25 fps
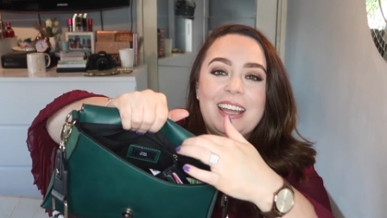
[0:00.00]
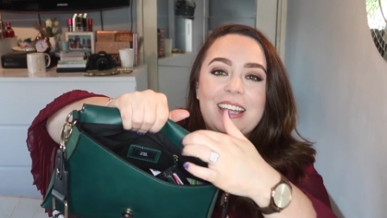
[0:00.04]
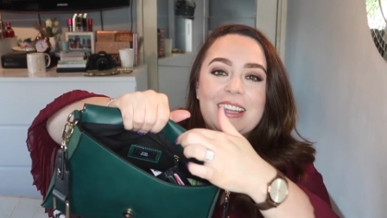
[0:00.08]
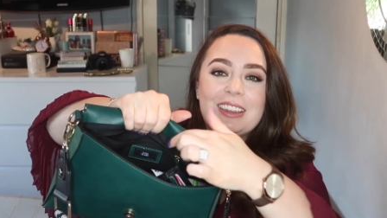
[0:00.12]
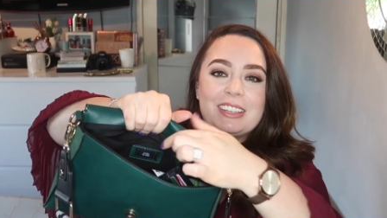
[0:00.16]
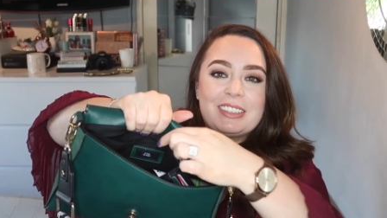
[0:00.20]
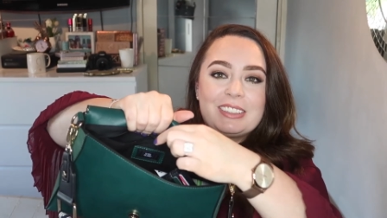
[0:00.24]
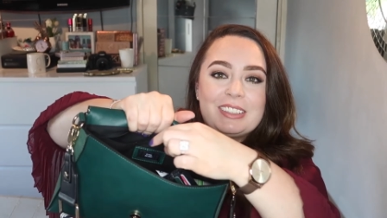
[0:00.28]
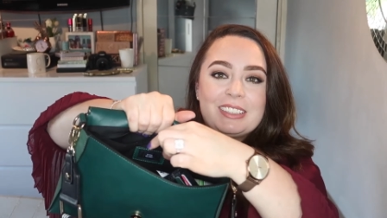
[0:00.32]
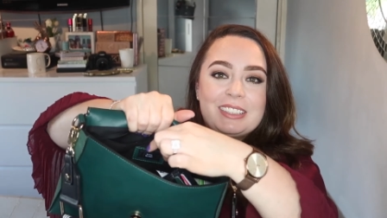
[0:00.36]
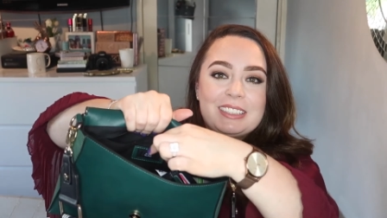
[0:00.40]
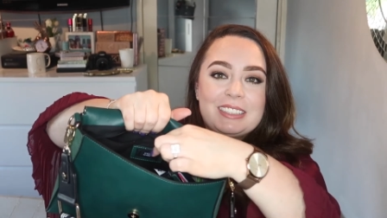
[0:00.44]

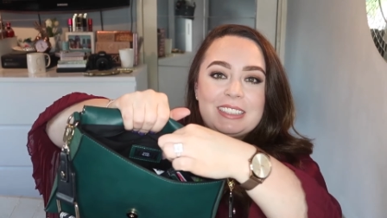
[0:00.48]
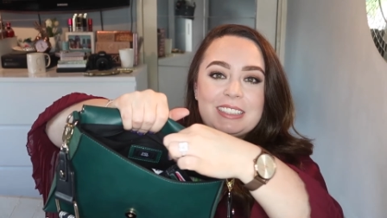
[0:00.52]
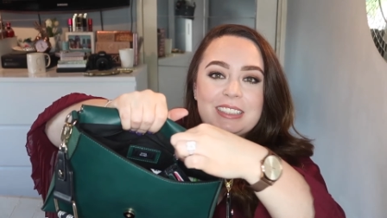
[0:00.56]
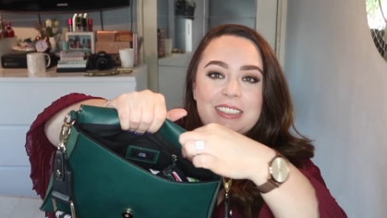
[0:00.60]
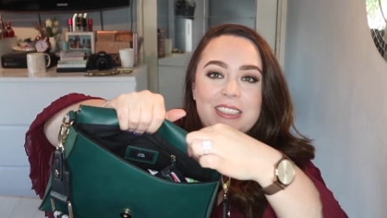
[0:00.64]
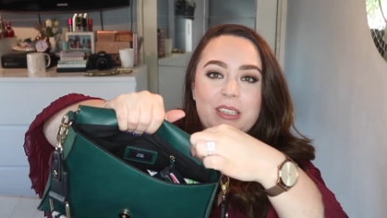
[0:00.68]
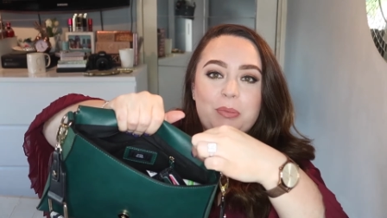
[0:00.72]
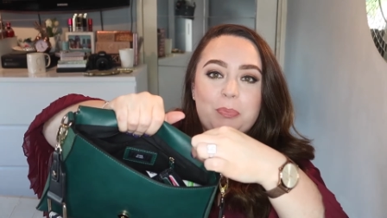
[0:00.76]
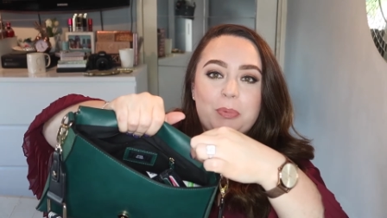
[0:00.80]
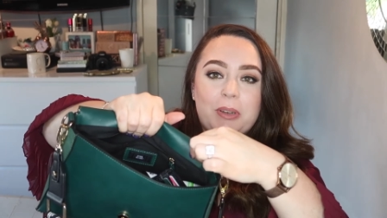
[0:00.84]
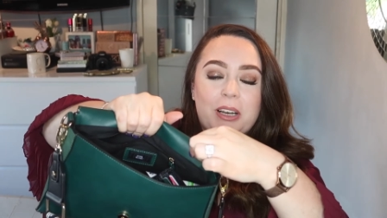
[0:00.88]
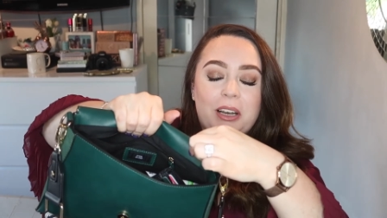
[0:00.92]
There is a
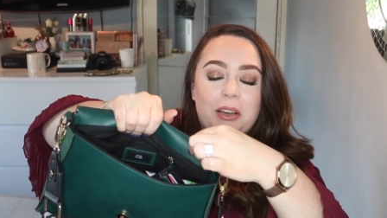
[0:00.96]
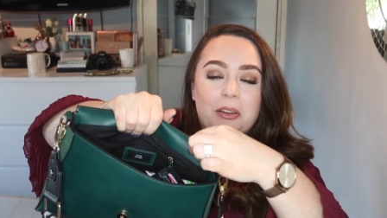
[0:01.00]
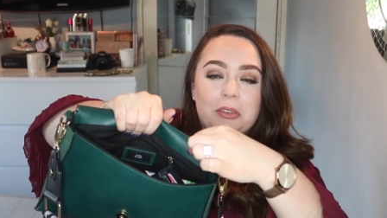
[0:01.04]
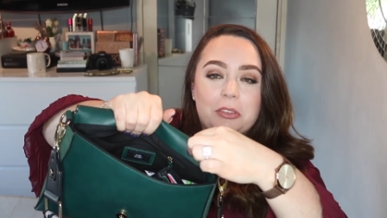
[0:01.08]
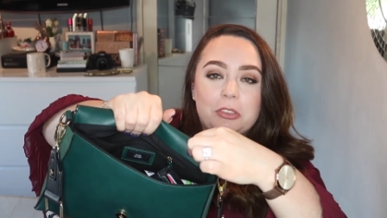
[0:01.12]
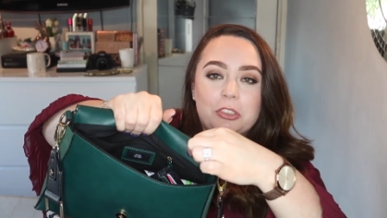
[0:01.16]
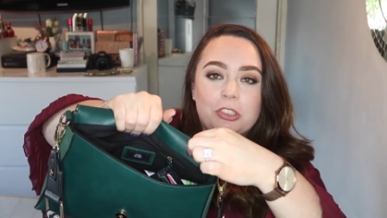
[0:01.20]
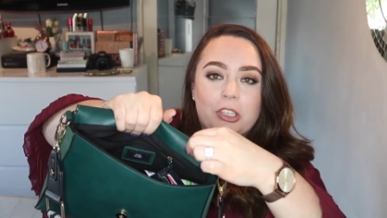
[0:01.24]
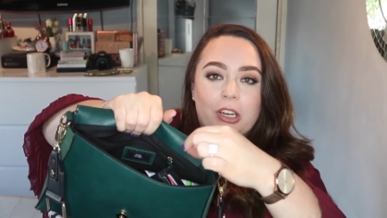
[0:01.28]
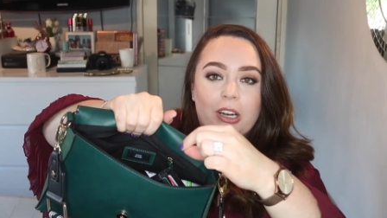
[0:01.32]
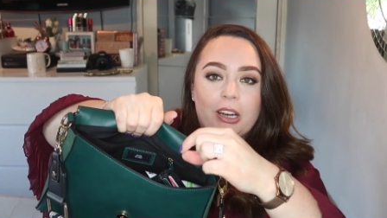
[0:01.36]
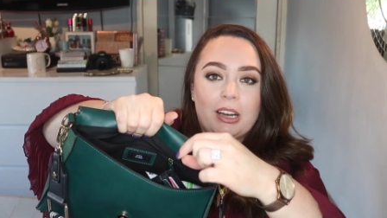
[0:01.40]
zip
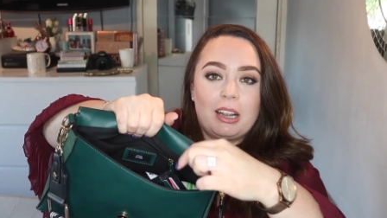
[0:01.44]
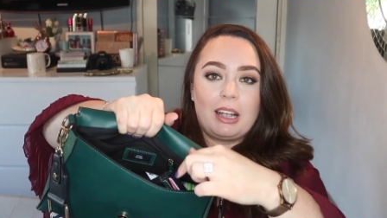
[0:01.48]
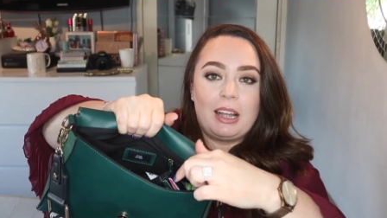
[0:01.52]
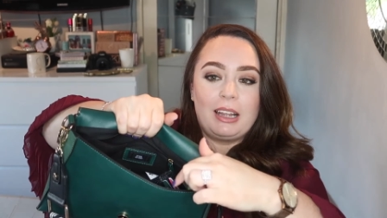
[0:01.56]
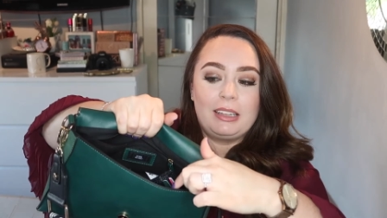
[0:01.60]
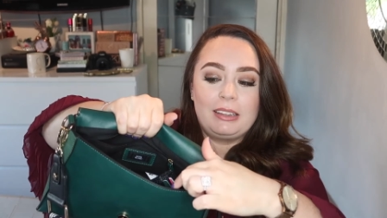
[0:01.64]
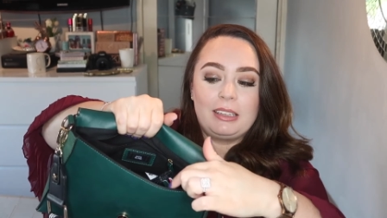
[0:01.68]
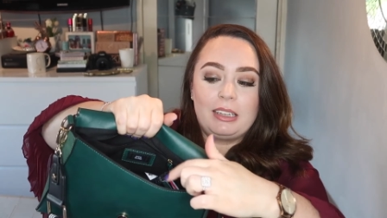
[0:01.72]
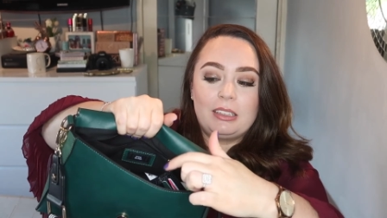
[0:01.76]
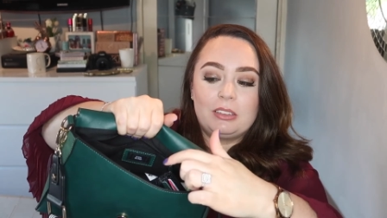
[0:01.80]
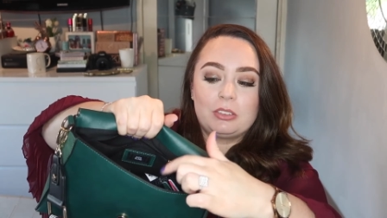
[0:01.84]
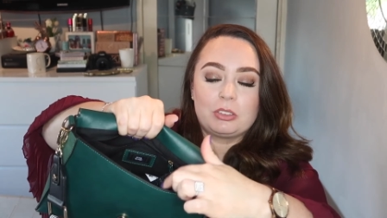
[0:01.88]
closure
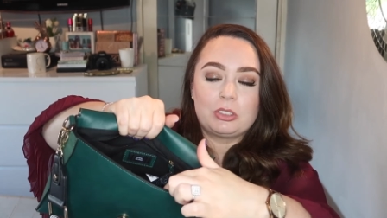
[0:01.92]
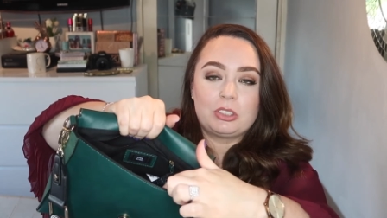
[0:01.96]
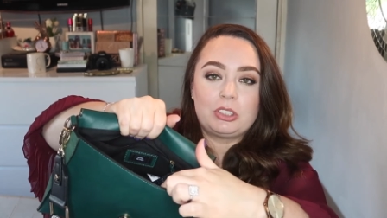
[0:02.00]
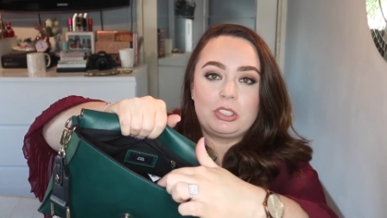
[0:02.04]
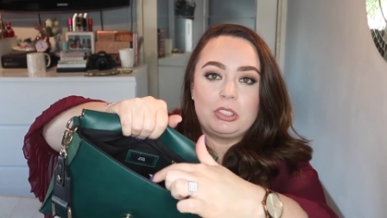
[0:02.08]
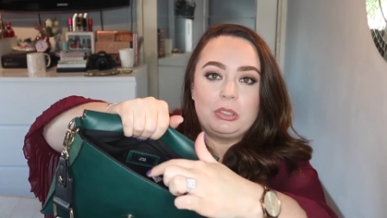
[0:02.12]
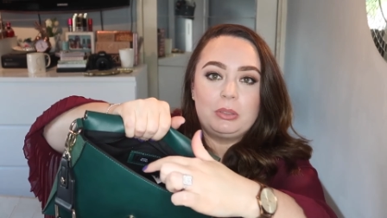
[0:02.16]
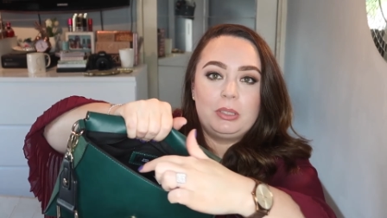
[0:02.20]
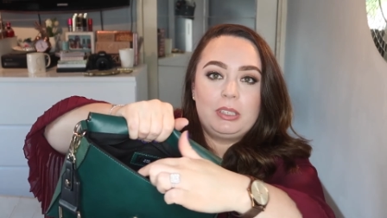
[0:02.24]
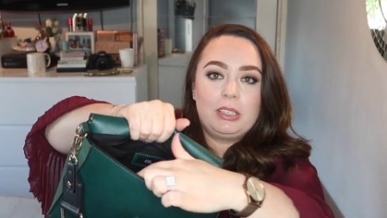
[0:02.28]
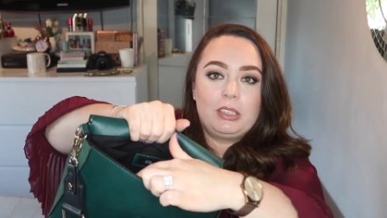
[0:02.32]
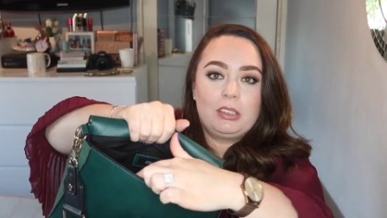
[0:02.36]
and then there's
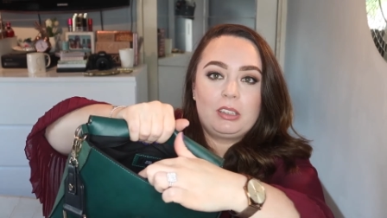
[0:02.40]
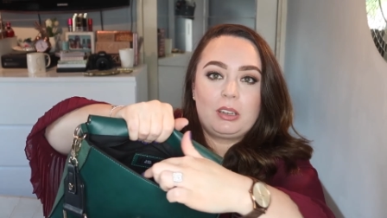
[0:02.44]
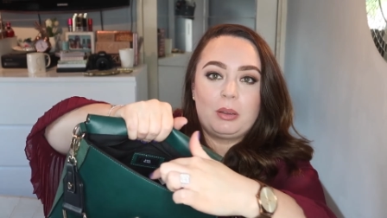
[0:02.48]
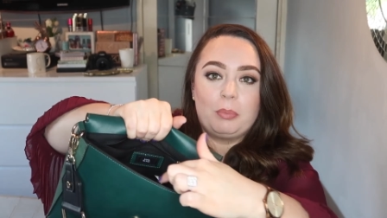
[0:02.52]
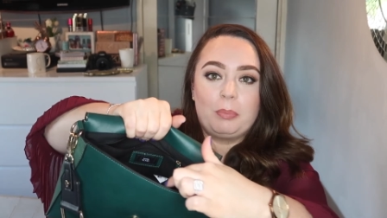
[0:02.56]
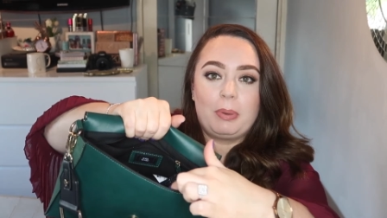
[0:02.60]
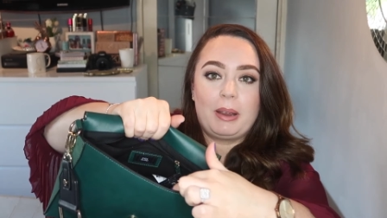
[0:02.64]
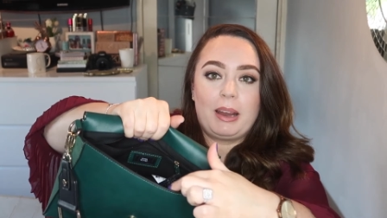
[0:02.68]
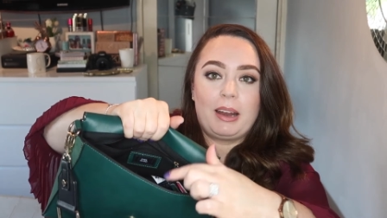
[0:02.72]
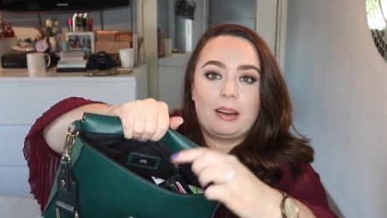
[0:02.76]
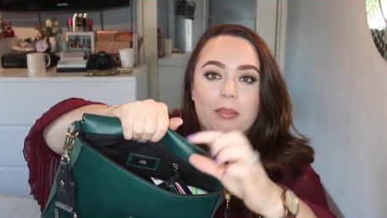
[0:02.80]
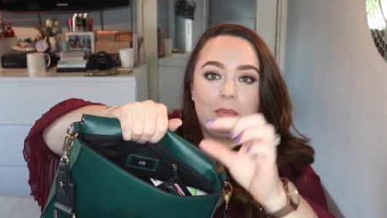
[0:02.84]
two little
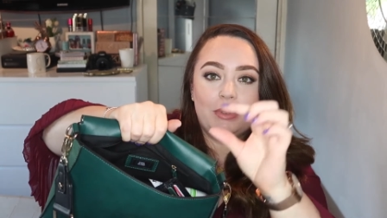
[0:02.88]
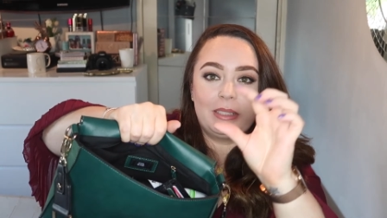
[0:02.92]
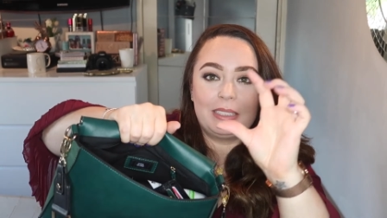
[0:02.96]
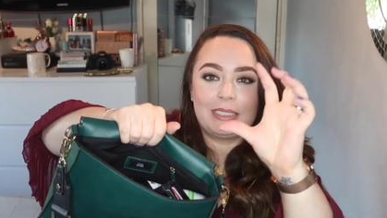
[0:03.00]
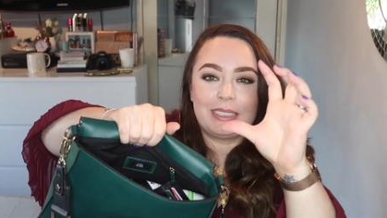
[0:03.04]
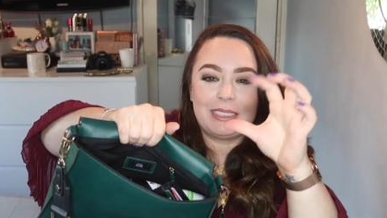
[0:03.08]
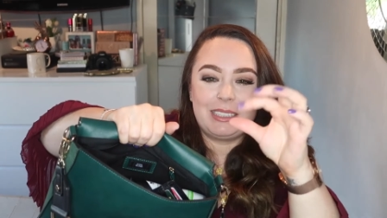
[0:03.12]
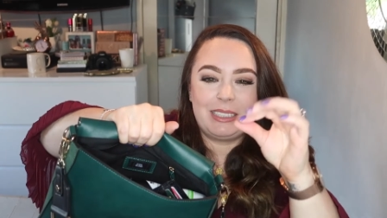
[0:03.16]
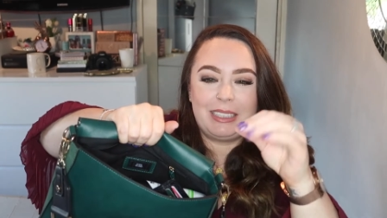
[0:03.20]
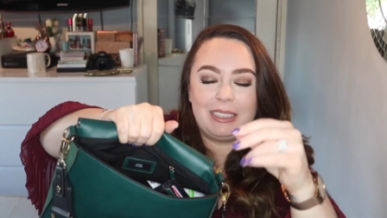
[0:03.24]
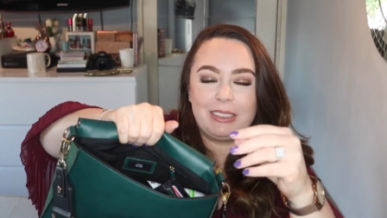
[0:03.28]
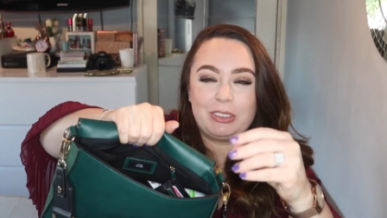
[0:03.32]
compartments,
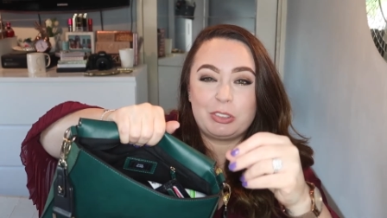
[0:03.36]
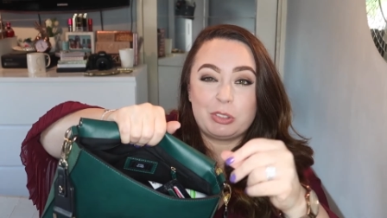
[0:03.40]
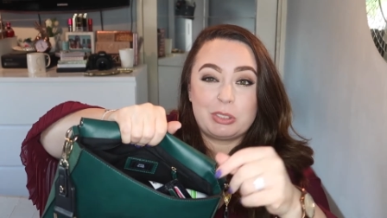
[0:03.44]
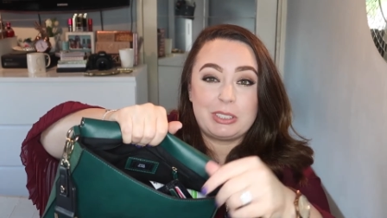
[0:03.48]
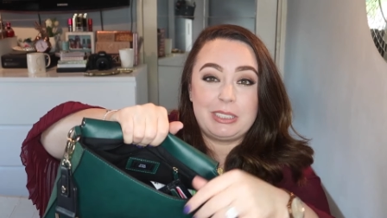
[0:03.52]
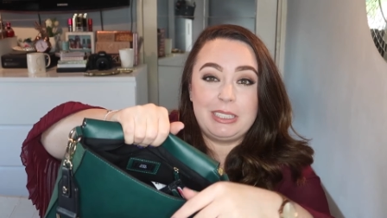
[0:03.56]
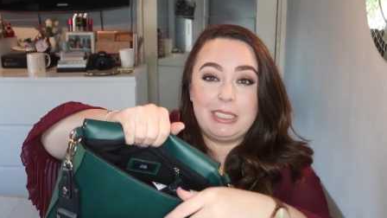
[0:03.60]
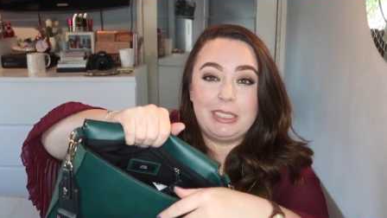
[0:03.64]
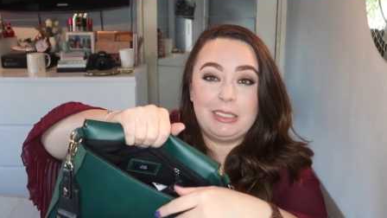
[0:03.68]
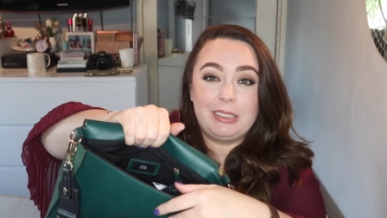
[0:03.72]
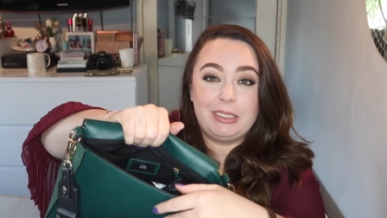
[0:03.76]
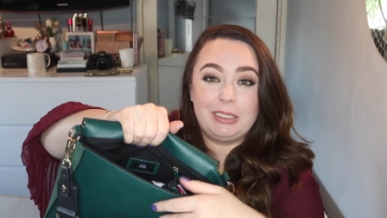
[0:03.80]
like just
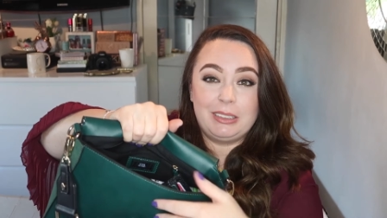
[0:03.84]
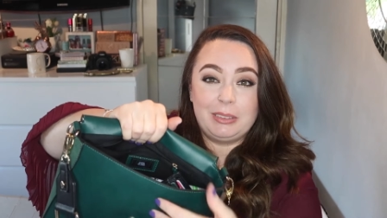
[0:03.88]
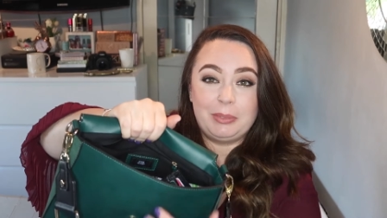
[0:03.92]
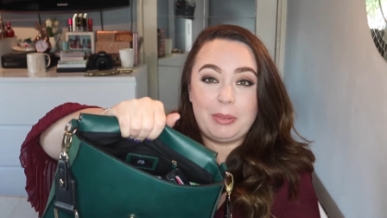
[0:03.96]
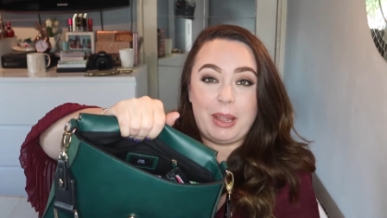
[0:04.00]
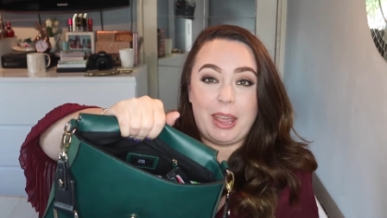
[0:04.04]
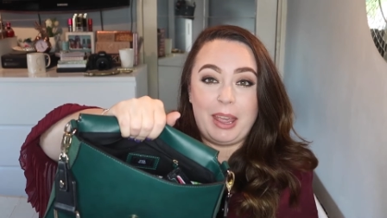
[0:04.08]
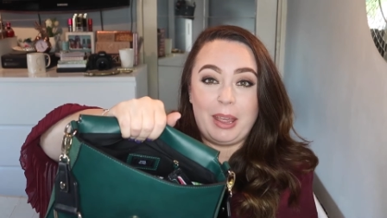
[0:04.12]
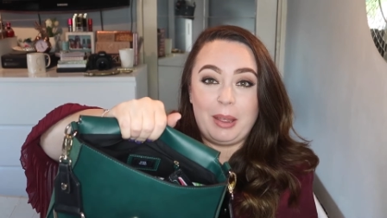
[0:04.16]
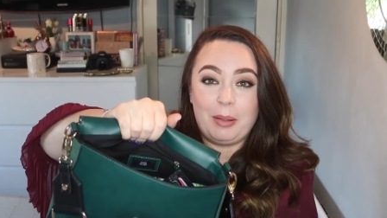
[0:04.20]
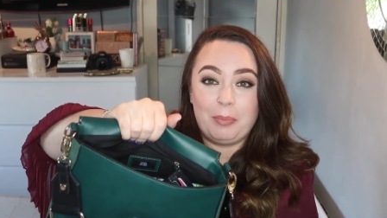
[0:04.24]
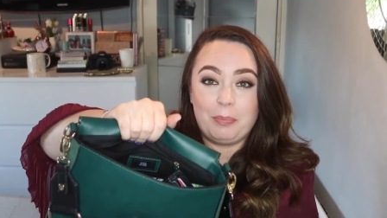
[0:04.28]
little
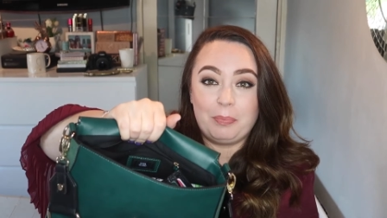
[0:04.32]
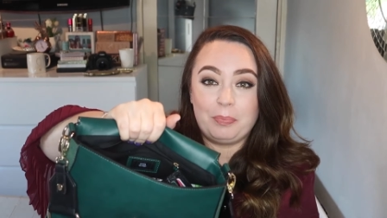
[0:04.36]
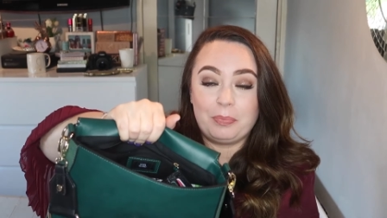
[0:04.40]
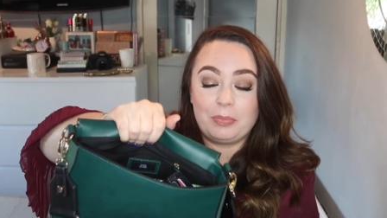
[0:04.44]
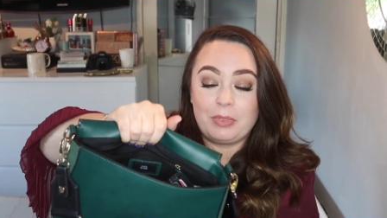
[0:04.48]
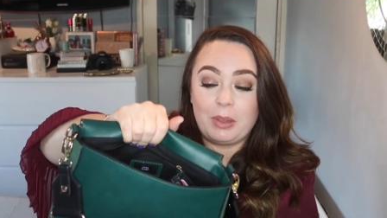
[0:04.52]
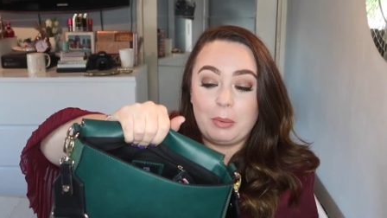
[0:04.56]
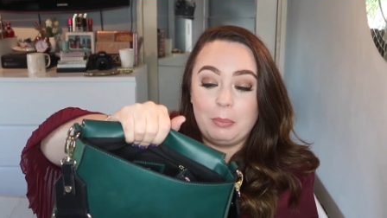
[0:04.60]
um,